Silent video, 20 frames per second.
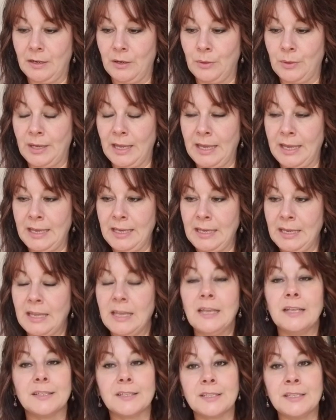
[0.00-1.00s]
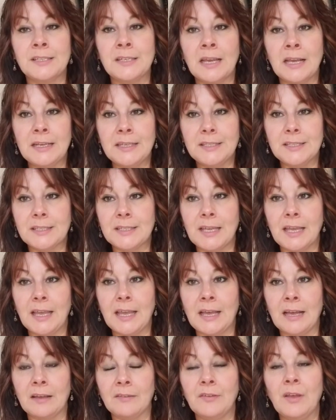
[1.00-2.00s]
Okay? It's nice to
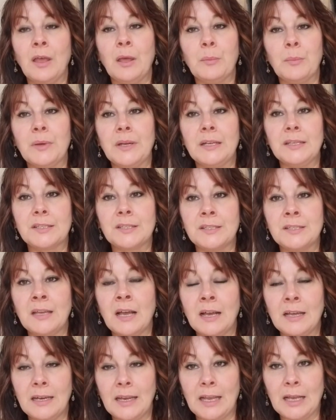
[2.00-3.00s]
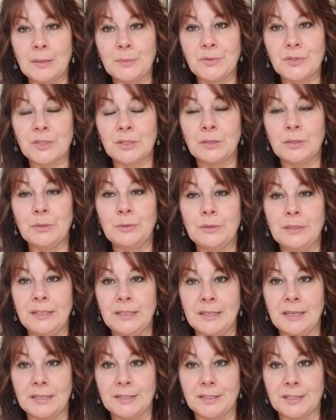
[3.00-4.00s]
have, but it's not absolutely
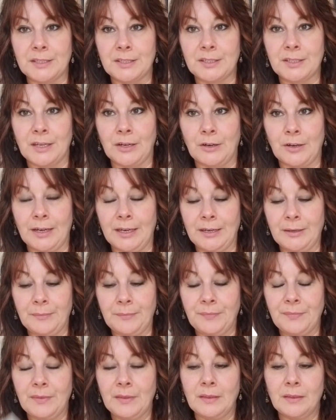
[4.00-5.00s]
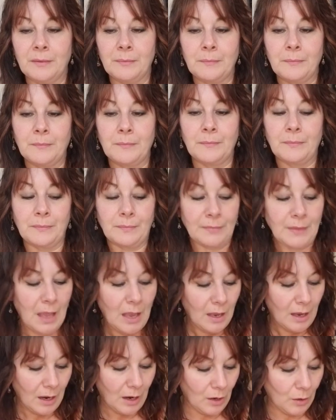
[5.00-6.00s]
necessary.
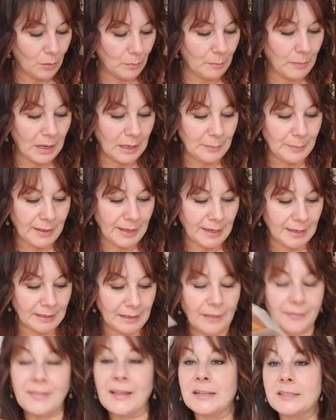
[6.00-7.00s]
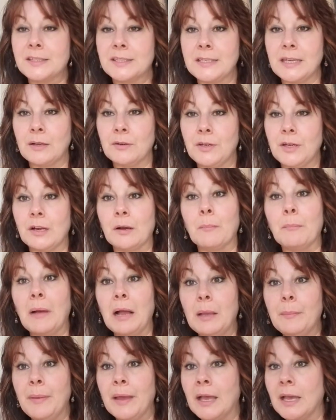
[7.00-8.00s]
Oh, my bad. That's down here.
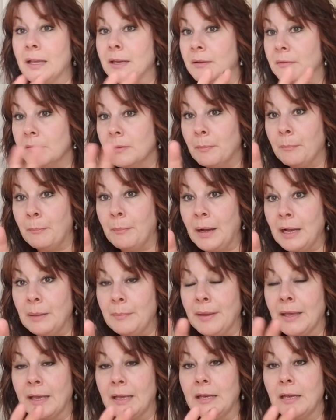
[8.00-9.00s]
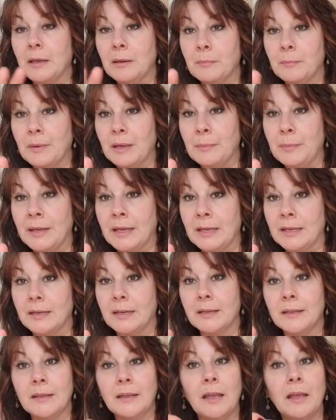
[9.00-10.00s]
My bad. My bad. My bad.
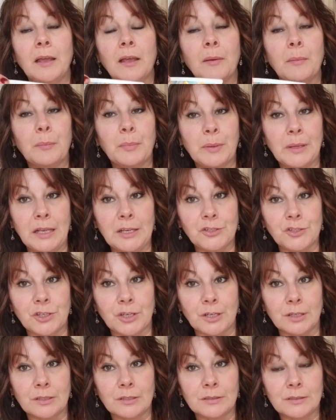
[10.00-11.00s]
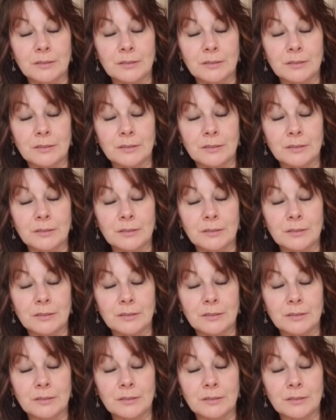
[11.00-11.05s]
Pleasure.